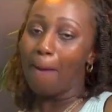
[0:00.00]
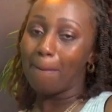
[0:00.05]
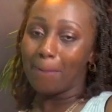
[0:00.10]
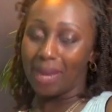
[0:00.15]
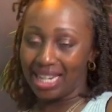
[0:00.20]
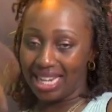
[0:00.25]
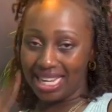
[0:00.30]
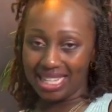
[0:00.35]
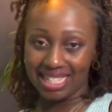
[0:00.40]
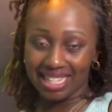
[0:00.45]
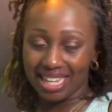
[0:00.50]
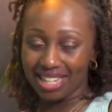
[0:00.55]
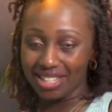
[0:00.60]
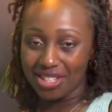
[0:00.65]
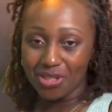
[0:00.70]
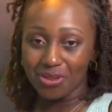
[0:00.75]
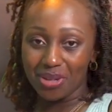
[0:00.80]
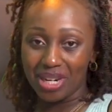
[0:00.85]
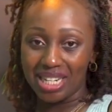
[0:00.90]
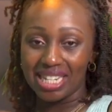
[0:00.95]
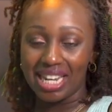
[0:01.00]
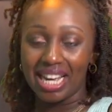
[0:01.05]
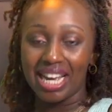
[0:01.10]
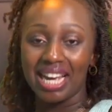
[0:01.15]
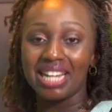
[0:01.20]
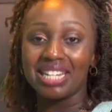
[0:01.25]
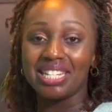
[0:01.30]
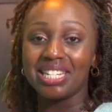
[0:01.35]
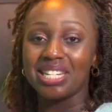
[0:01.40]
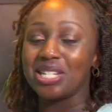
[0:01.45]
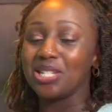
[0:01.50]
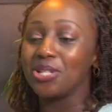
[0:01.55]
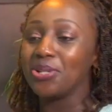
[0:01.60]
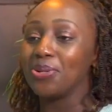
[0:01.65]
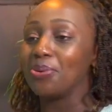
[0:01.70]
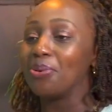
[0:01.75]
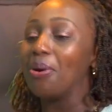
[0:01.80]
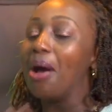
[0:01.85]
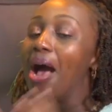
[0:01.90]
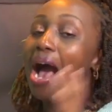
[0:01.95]
But let's get straight ahead
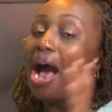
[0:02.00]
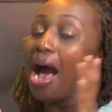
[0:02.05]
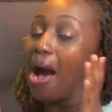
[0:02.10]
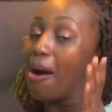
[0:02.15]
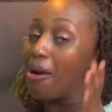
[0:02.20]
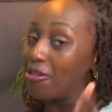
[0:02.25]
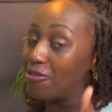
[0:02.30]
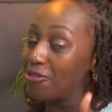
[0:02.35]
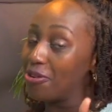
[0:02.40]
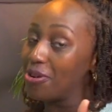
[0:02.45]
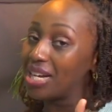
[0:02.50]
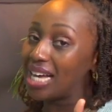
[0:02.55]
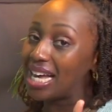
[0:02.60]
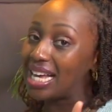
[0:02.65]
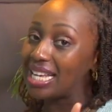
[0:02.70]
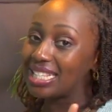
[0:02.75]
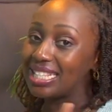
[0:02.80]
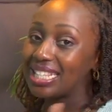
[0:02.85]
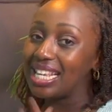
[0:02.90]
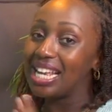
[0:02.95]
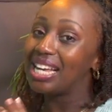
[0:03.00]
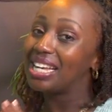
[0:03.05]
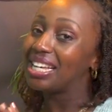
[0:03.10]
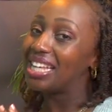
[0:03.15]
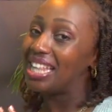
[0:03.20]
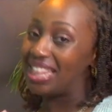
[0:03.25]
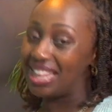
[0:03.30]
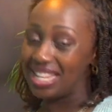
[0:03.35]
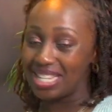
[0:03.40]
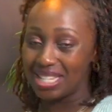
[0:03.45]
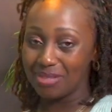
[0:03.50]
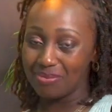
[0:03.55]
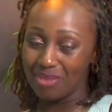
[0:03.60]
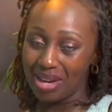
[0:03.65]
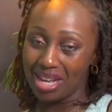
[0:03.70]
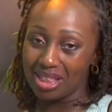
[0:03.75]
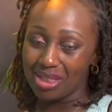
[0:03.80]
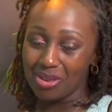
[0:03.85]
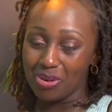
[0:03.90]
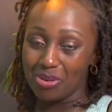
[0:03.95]
into our focus this
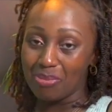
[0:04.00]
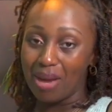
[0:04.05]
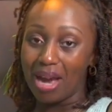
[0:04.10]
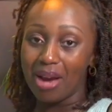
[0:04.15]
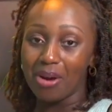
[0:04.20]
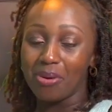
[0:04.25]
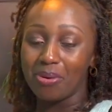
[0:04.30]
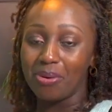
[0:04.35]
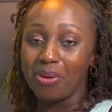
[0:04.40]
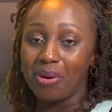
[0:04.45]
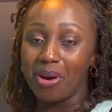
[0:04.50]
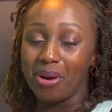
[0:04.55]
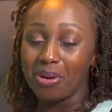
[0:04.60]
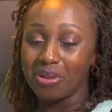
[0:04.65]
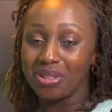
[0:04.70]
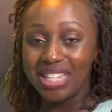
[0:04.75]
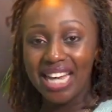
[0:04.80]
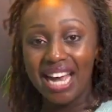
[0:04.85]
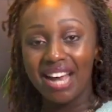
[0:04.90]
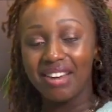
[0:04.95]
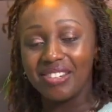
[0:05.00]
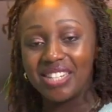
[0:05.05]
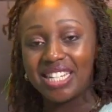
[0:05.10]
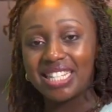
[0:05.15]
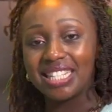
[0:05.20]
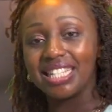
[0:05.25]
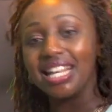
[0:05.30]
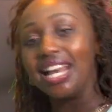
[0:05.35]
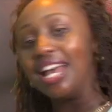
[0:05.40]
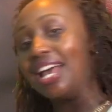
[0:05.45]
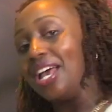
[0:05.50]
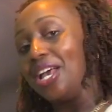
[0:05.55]
month on my Oral Health Diaries.